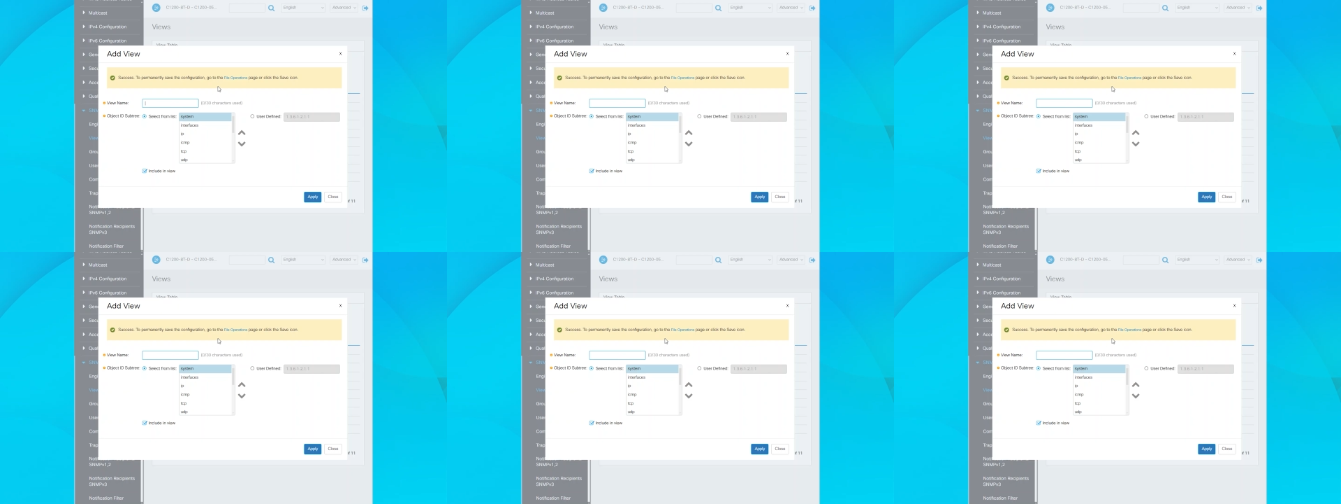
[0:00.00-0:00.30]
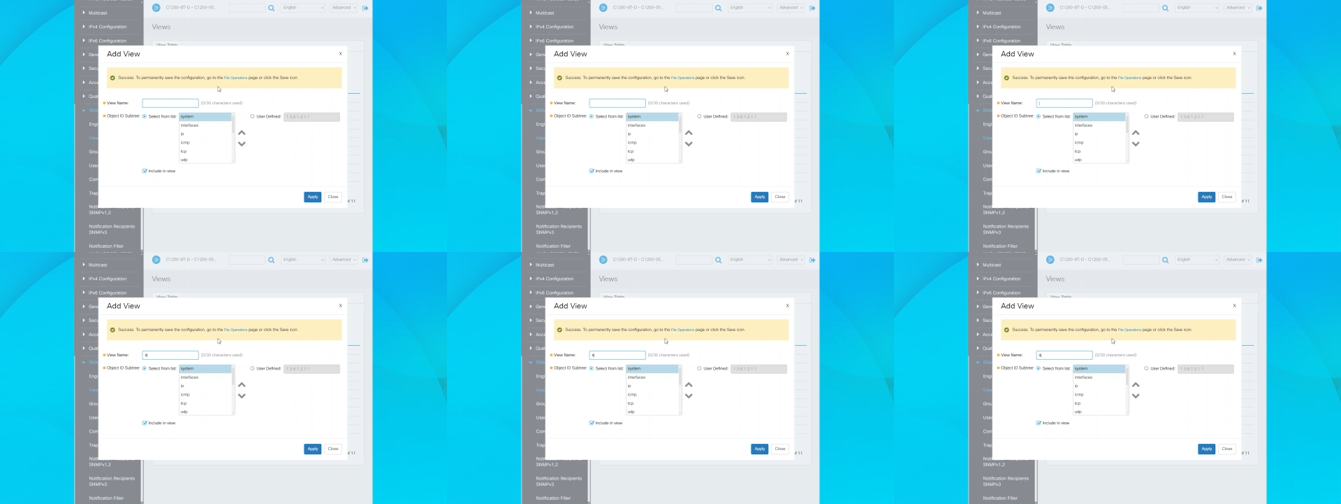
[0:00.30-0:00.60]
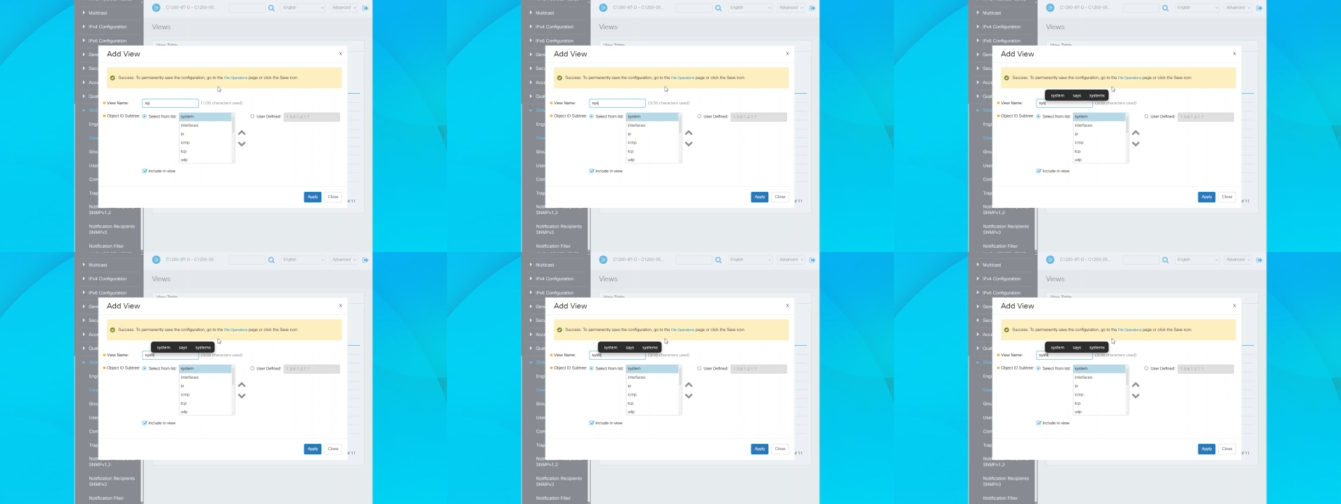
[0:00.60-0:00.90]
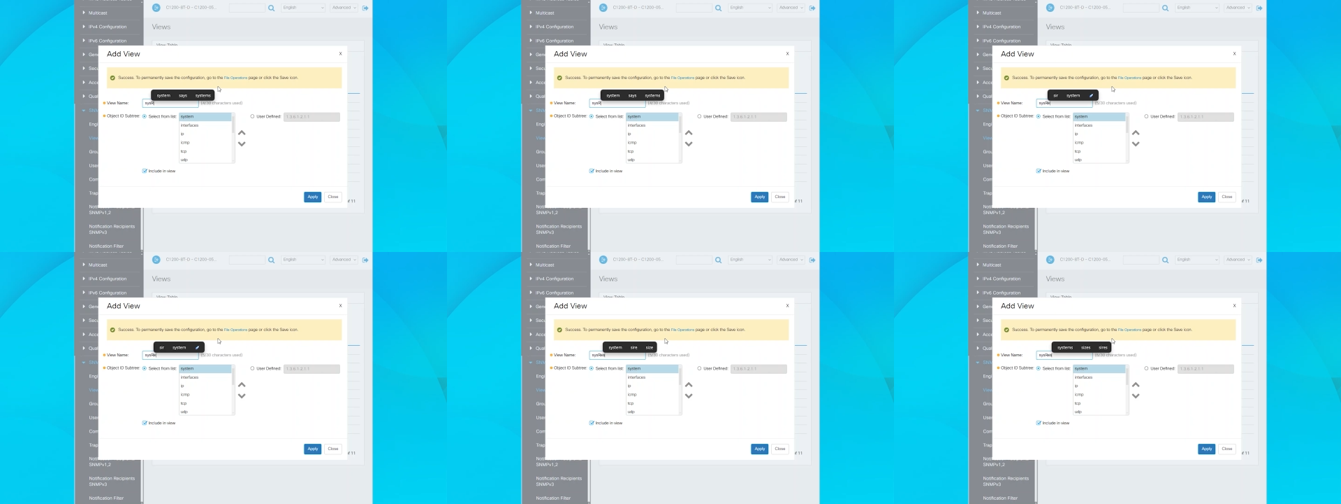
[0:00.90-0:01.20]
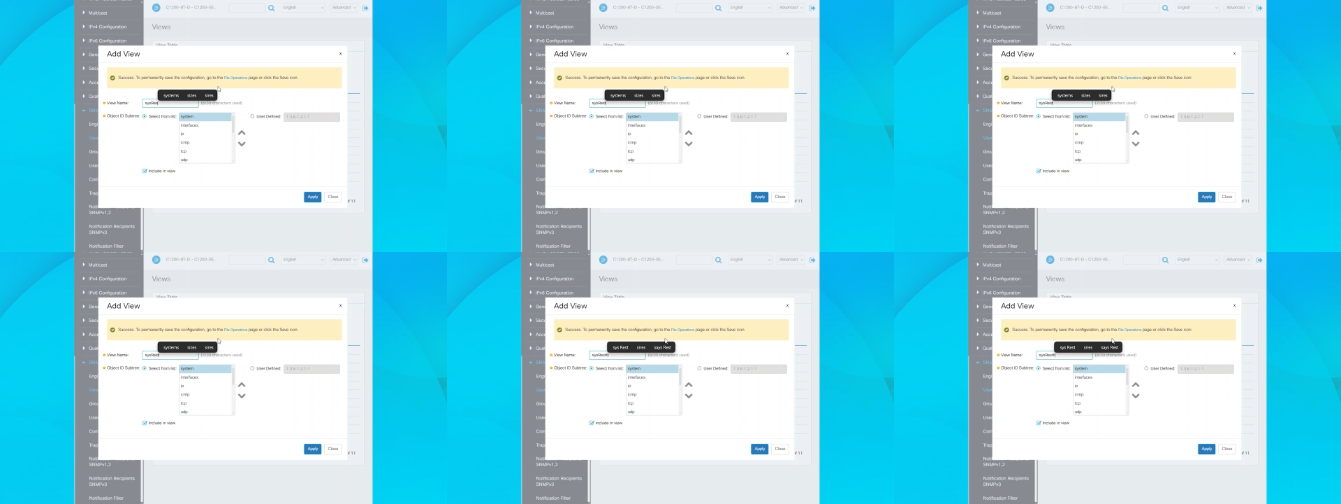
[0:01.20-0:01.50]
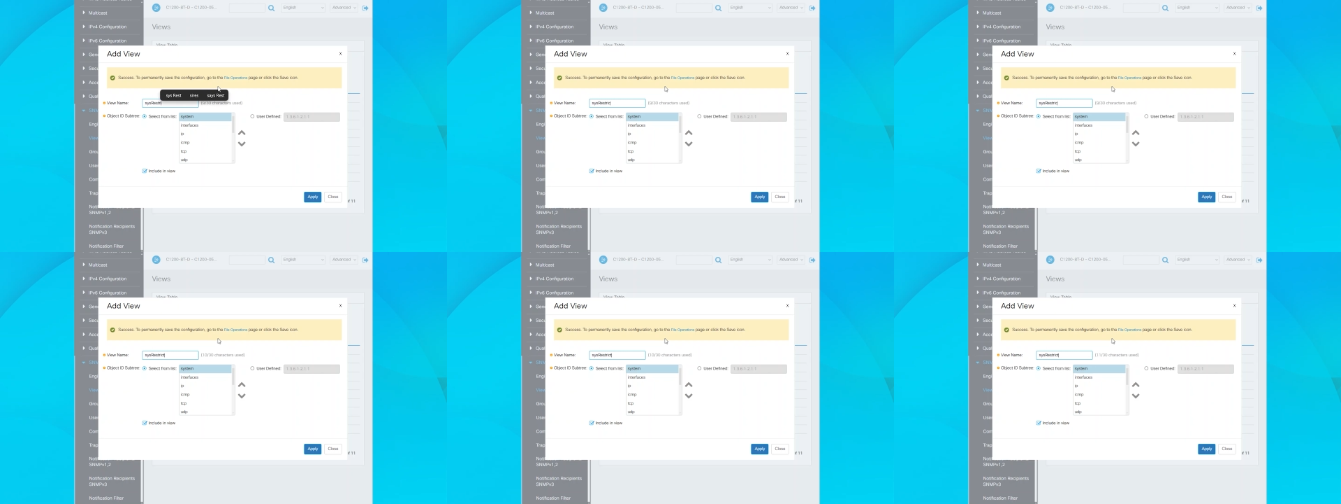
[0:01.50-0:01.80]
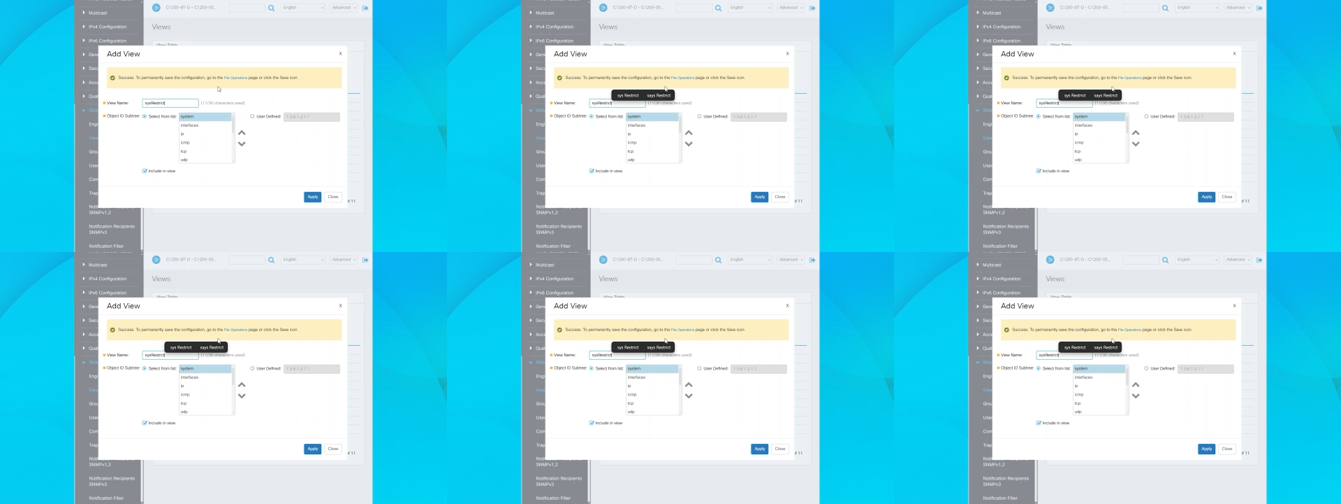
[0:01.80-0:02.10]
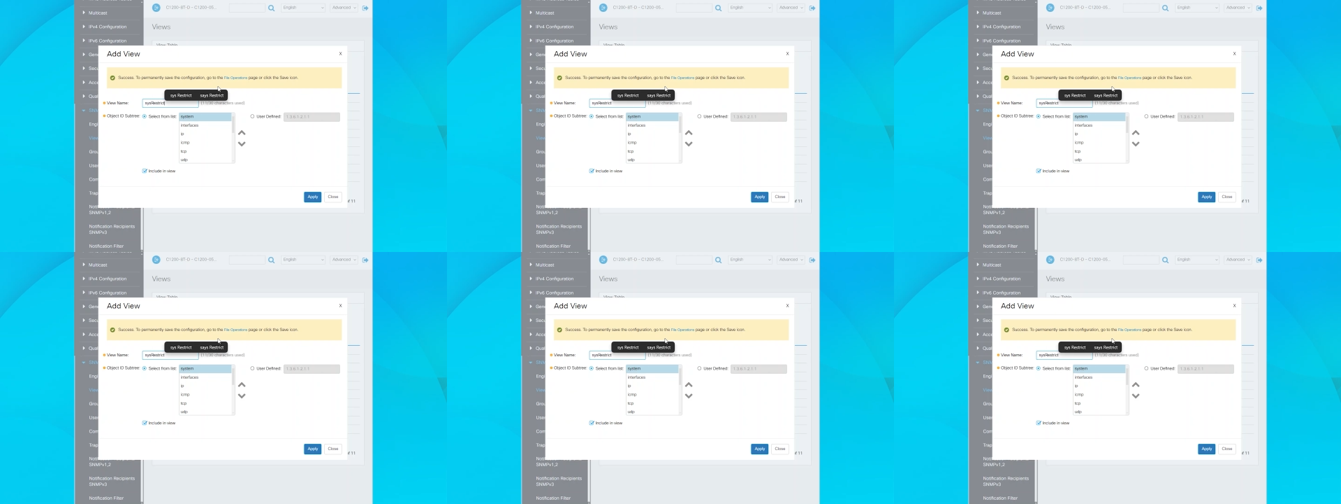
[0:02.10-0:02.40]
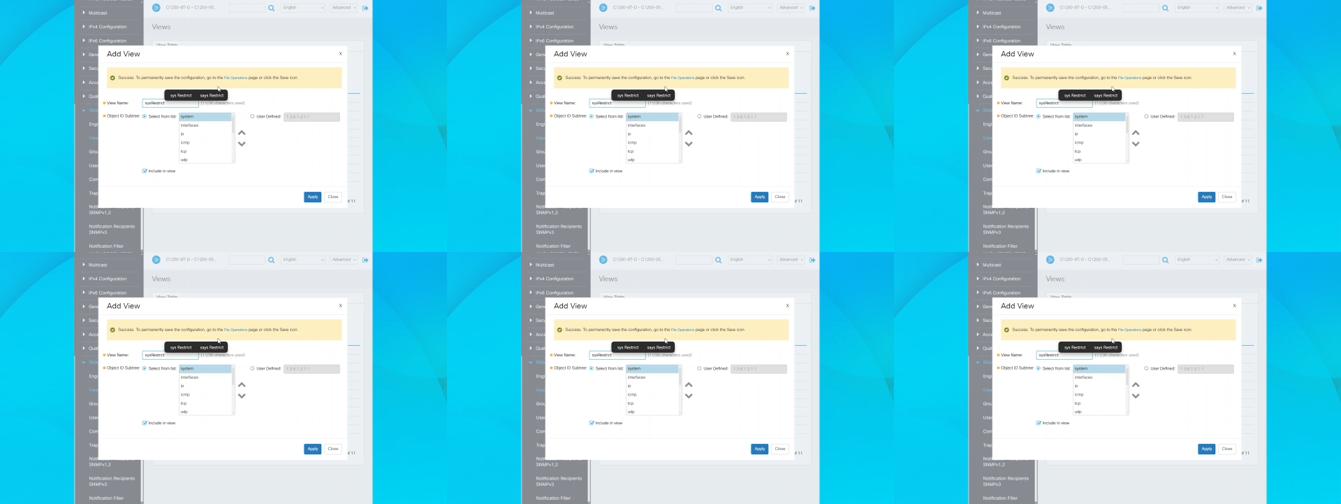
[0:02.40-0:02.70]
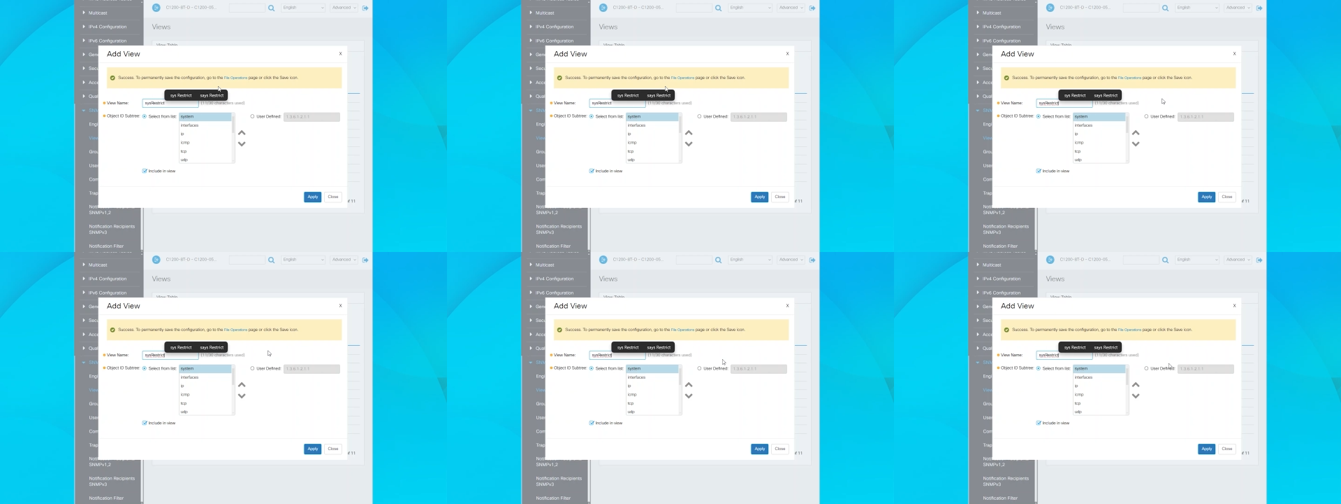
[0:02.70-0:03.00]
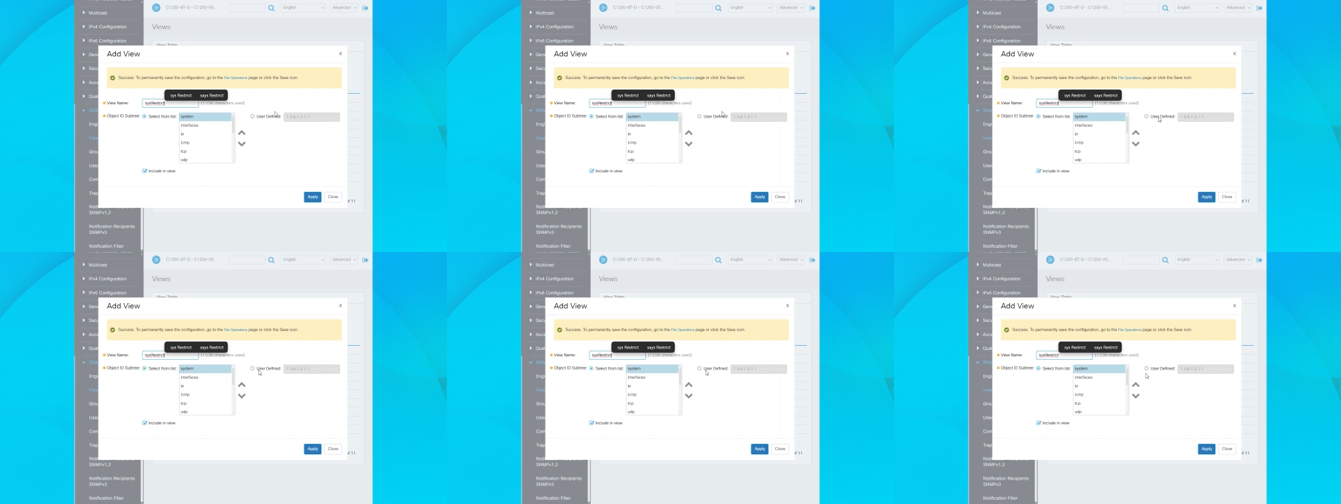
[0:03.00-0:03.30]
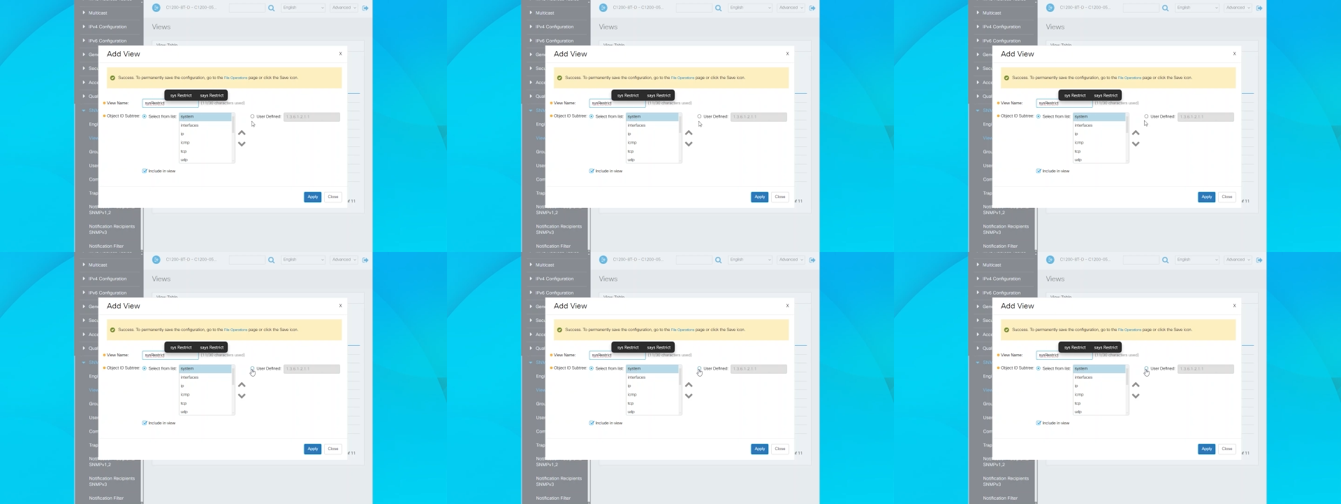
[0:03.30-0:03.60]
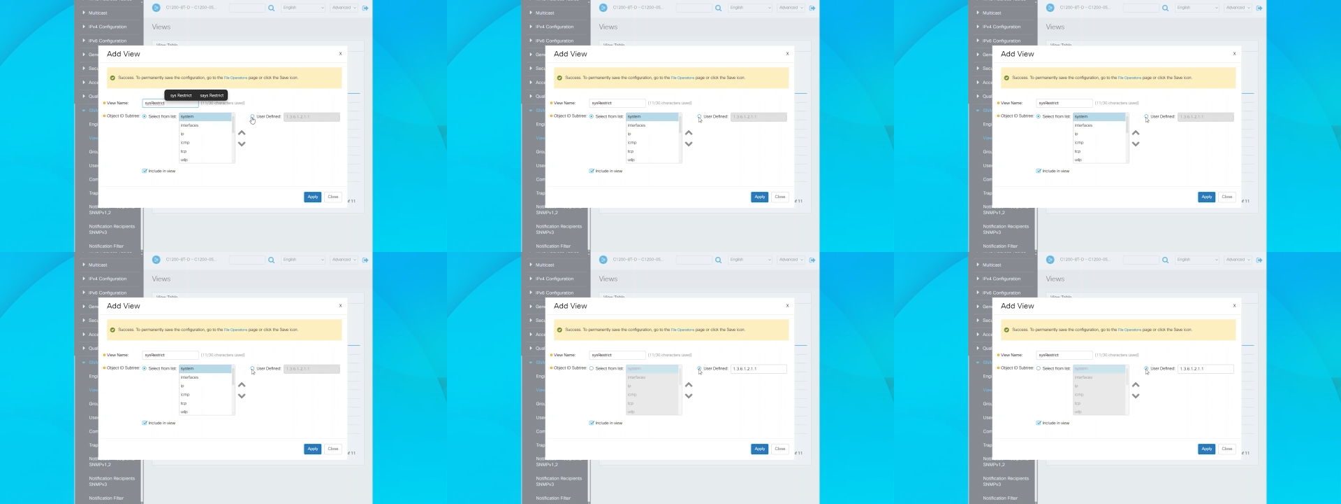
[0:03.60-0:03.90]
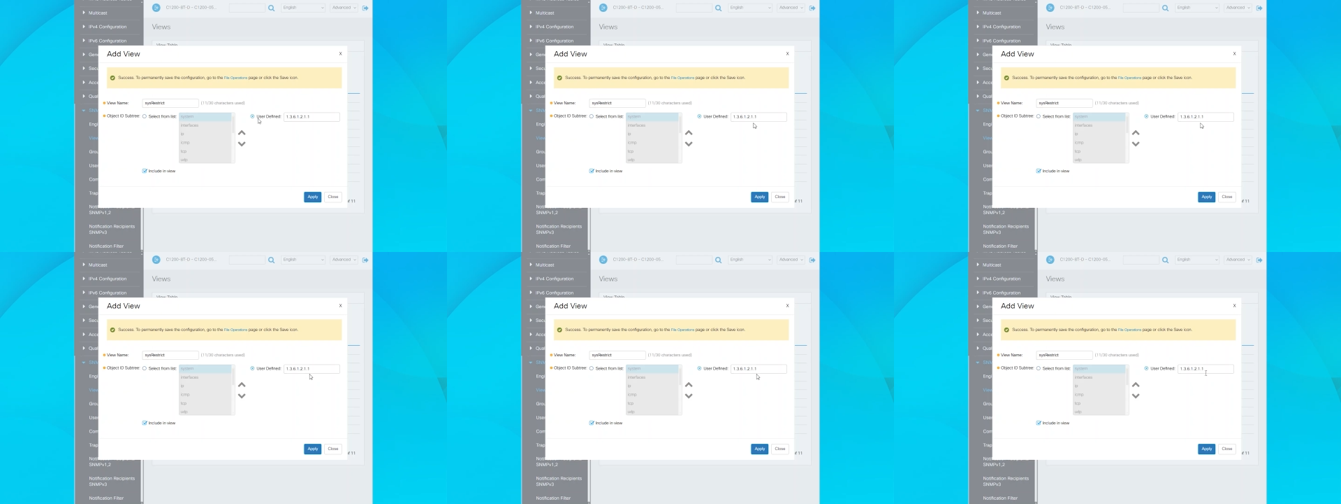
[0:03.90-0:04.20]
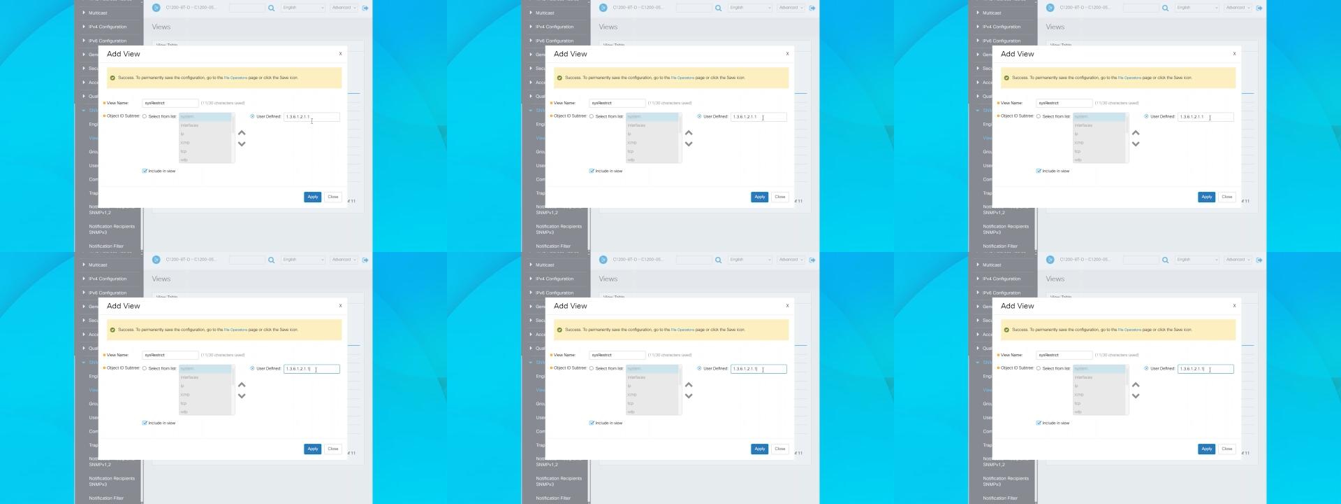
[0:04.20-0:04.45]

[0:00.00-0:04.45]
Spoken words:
(no speaker visible)